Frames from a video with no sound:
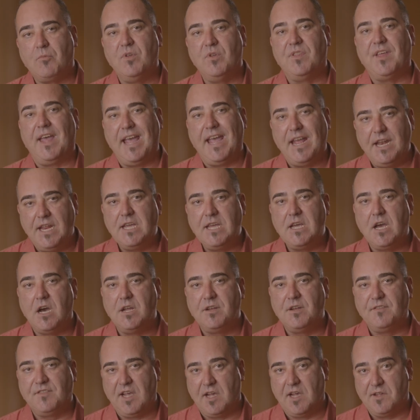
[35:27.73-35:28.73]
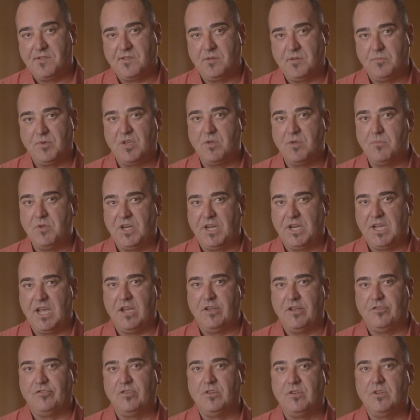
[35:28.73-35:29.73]
with any kind of customer
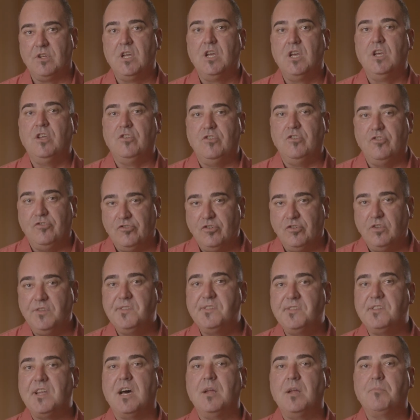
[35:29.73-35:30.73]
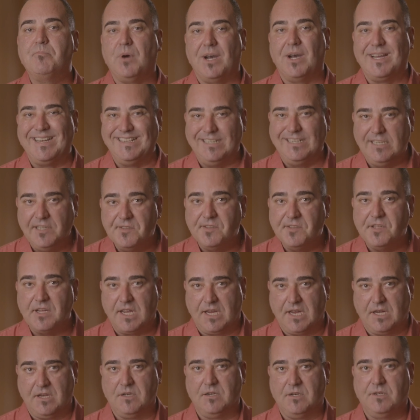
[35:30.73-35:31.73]
communication, you should start by
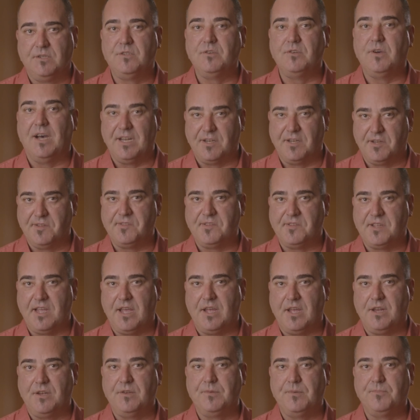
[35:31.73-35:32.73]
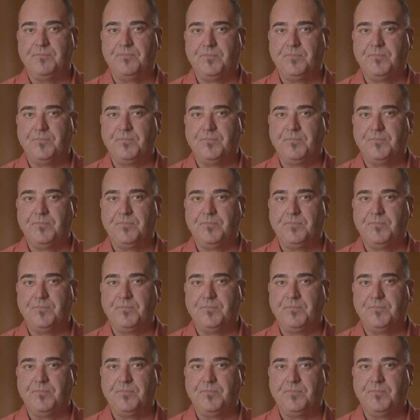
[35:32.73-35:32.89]
listening to understand.